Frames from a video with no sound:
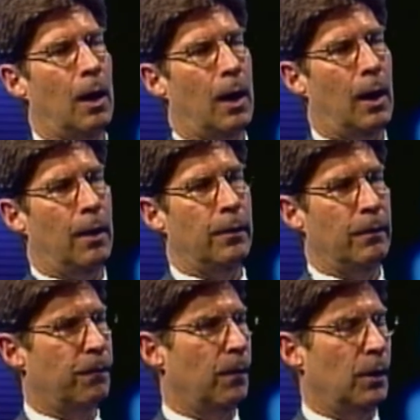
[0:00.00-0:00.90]

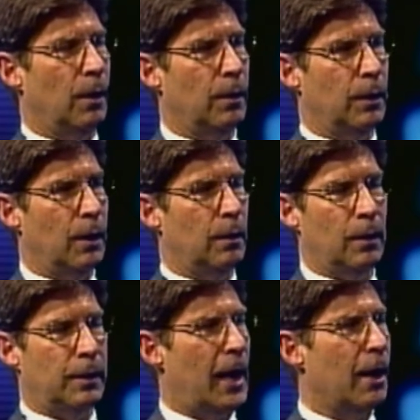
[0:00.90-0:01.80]
The
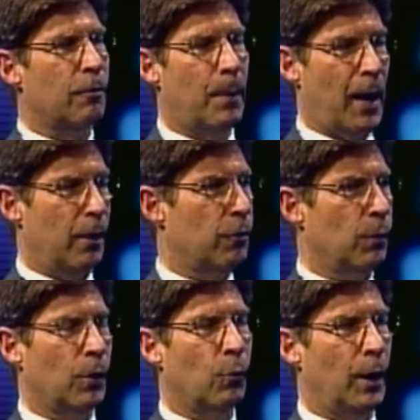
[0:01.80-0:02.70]
tax buyers
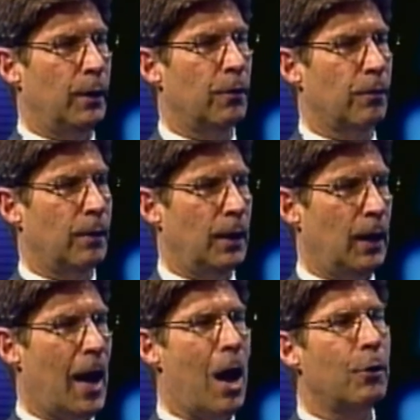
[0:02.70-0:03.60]
were the ones.
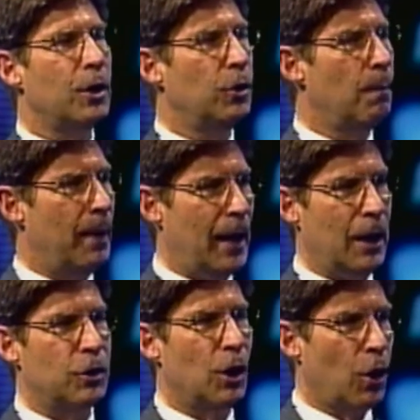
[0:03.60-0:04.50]
How can you
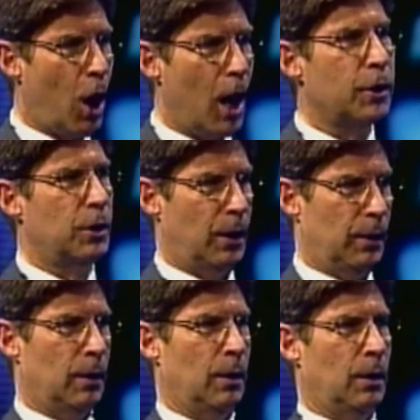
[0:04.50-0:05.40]
manage an
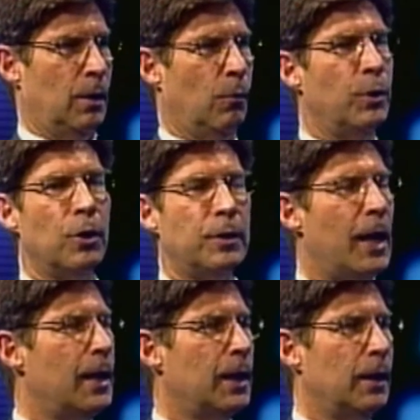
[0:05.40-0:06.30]
auction when you're
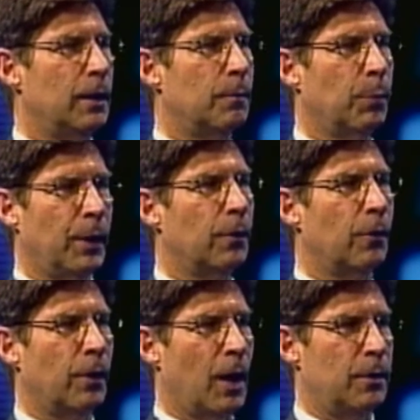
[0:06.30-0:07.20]
taking
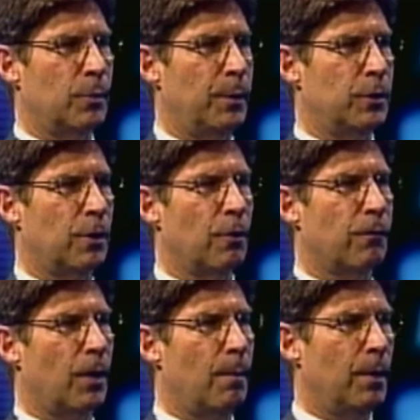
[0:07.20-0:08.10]
political contributions
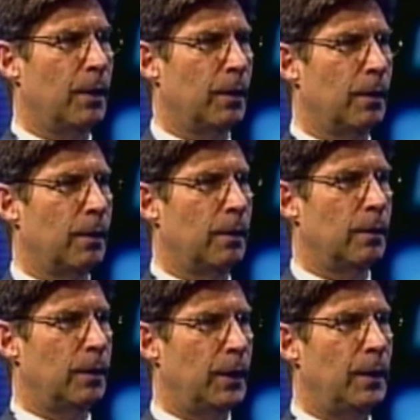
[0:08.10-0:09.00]
from
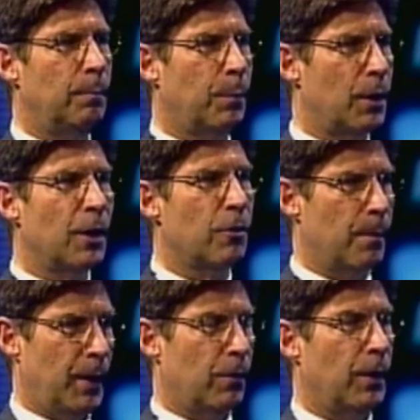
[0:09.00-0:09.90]
the
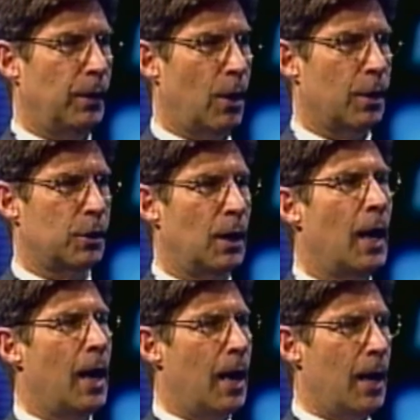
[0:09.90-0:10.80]
participants in the auction?
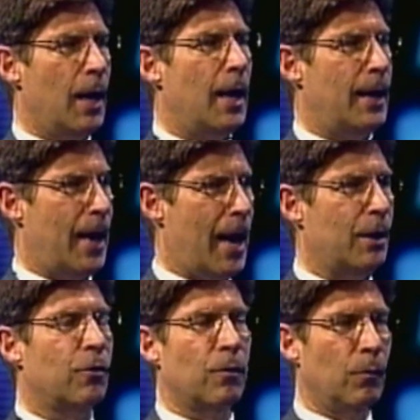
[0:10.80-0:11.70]
And
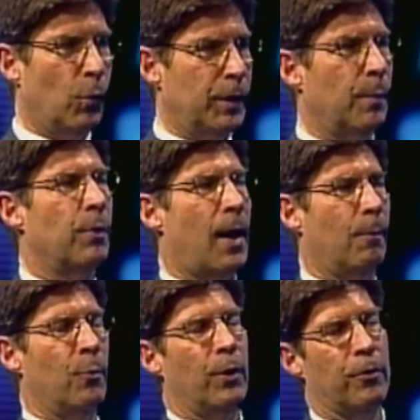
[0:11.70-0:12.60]
that's what the
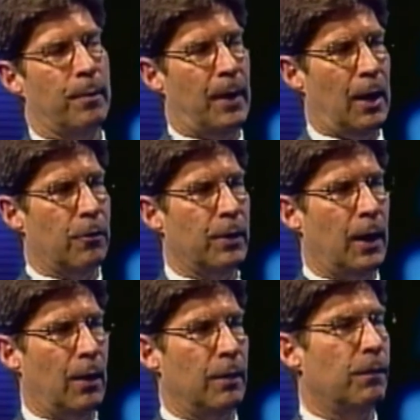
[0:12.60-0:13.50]
problem was in Madison County.